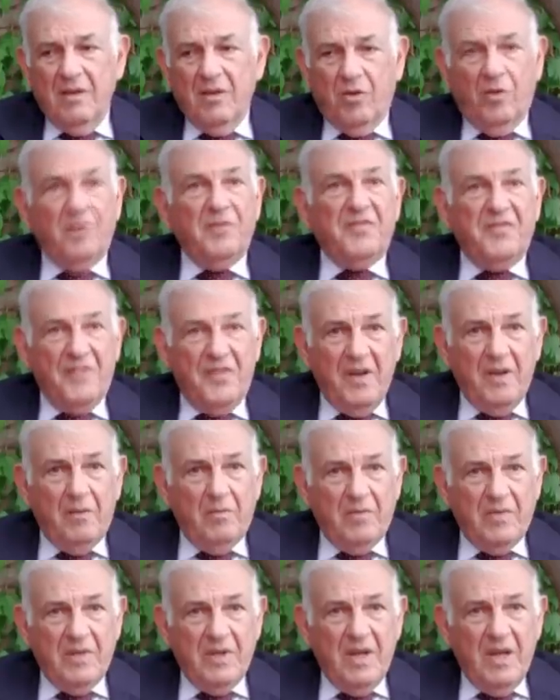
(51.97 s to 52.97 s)

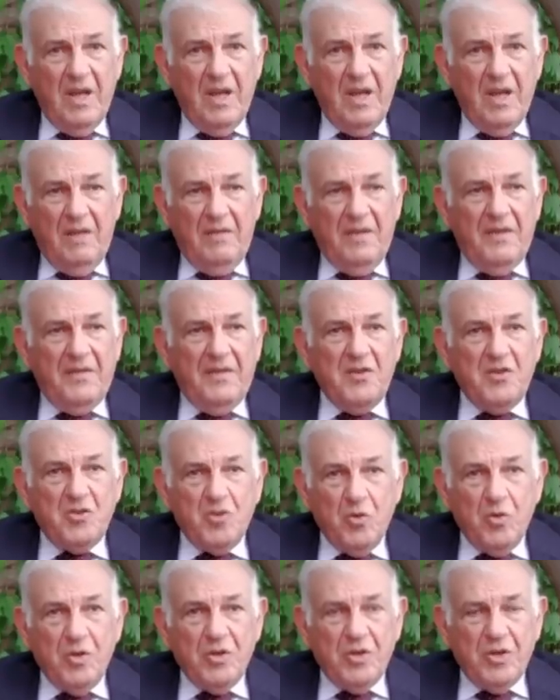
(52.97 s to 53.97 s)
confirmed
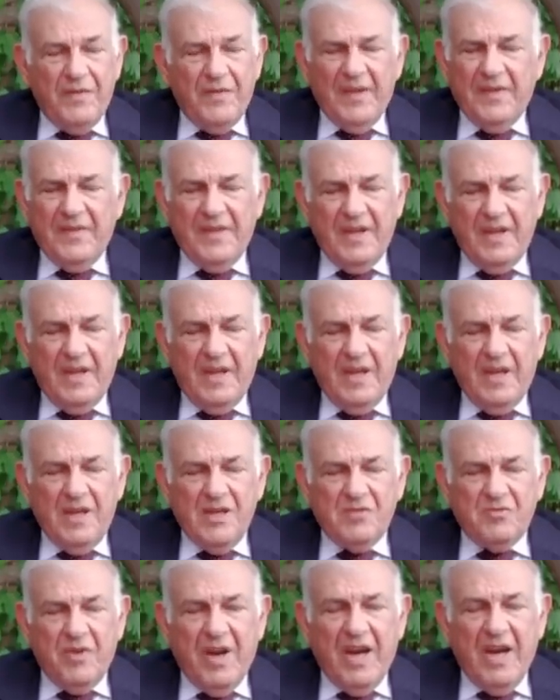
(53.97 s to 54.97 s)
that the
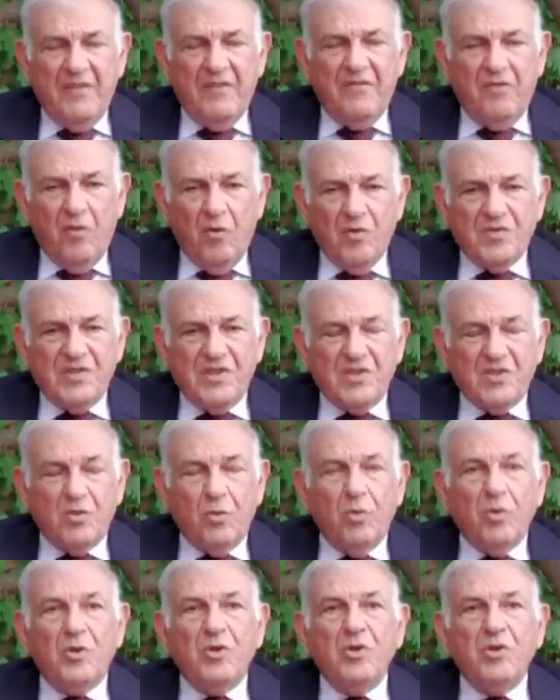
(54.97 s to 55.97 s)
Israeli forces
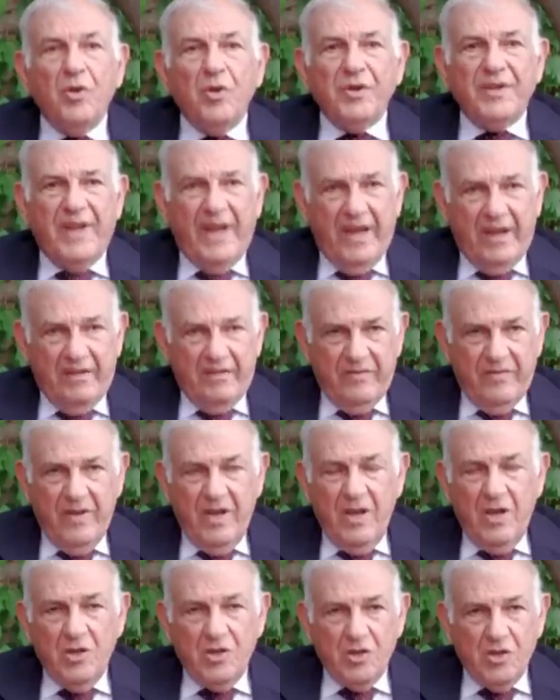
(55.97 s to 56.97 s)
could not have
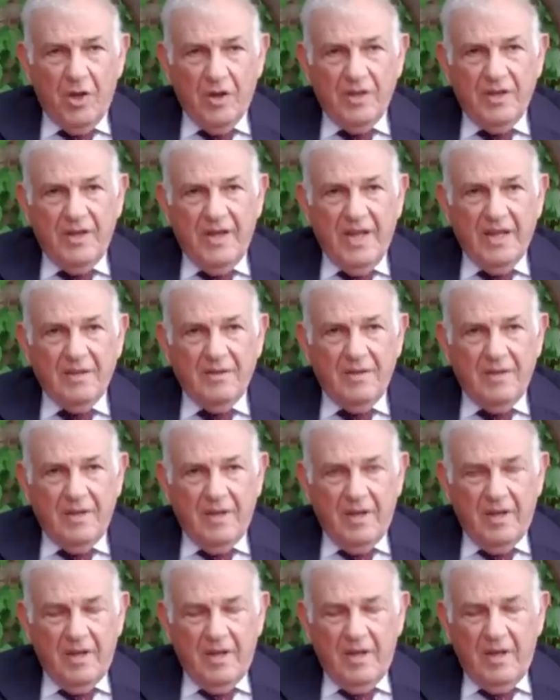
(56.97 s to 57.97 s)
shot
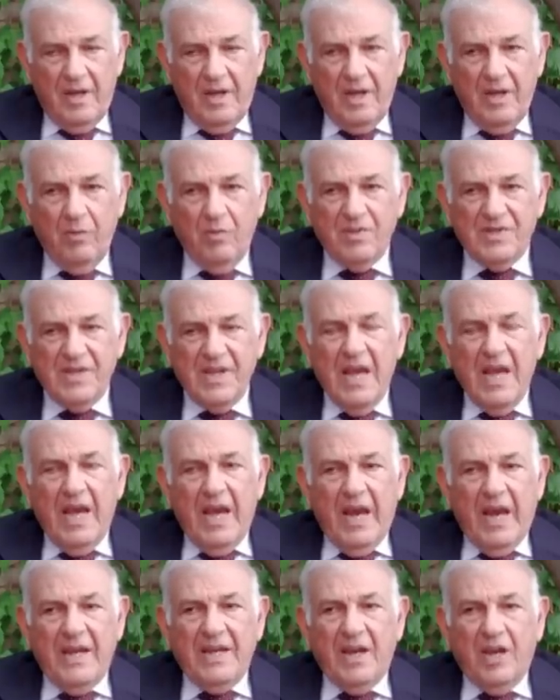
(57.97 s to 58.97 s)
that he was
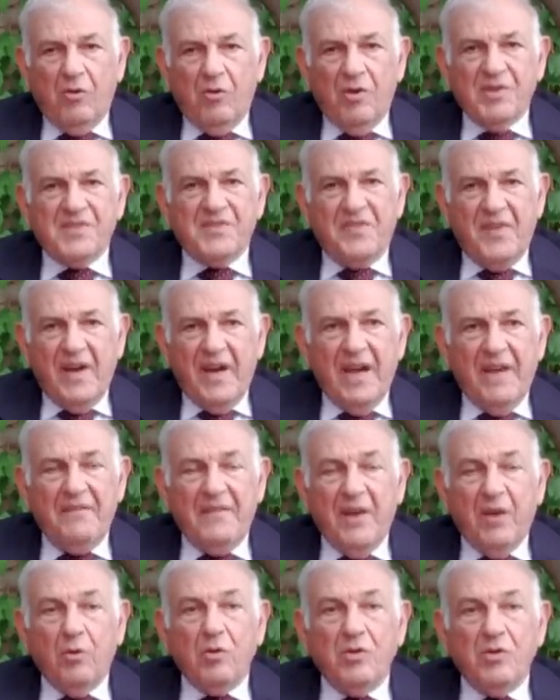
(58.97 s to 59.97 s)
in a crossfire and
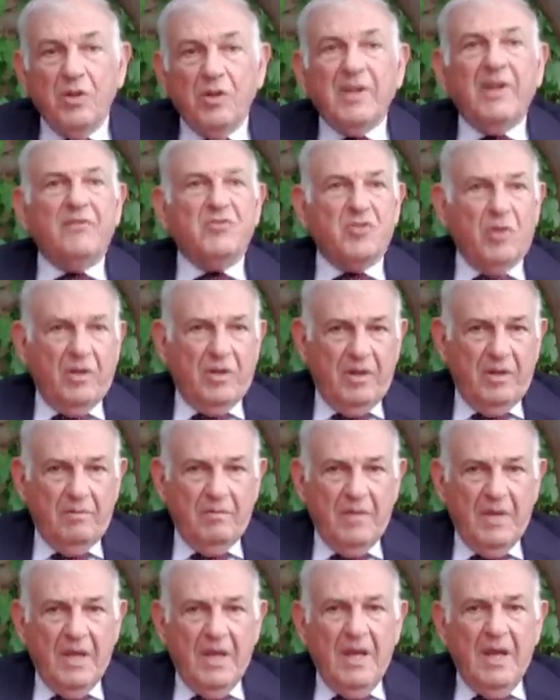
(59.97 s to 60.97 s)
they could not have shot him,
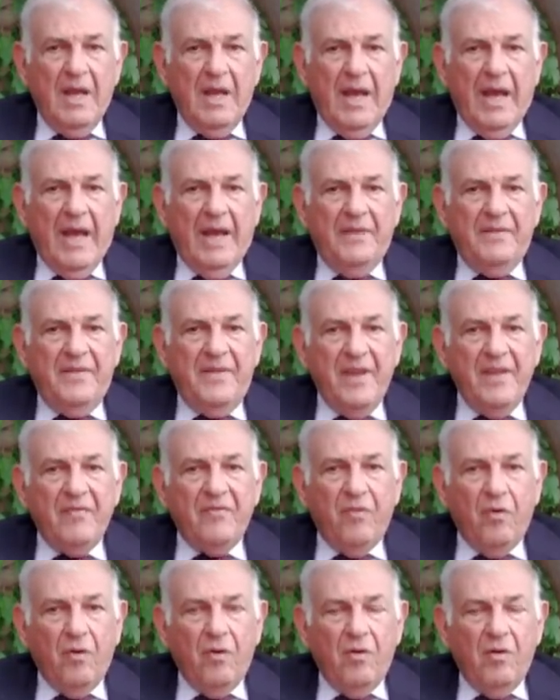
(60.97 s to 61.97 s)
and
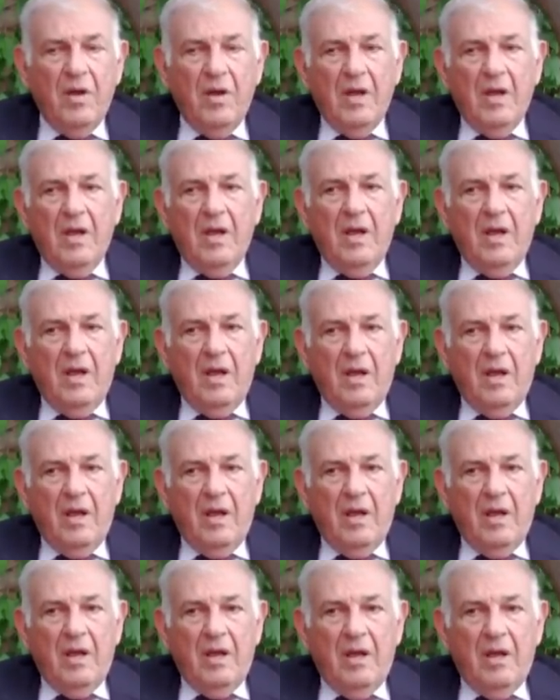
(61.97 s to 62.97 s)
therefore
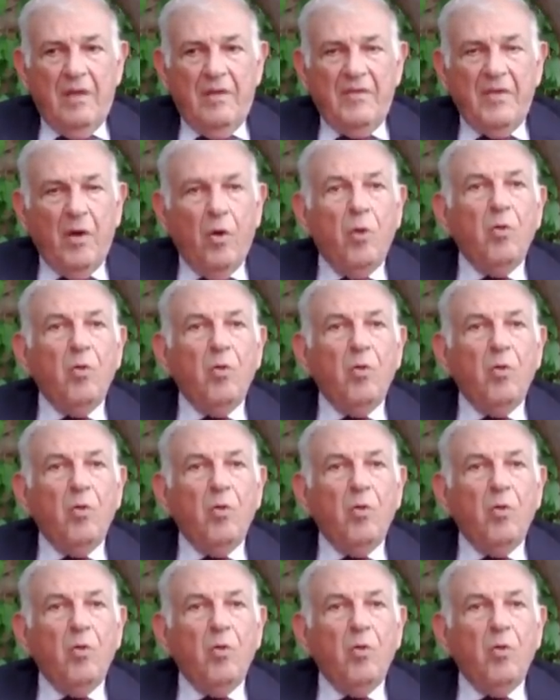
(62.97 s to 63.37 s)
the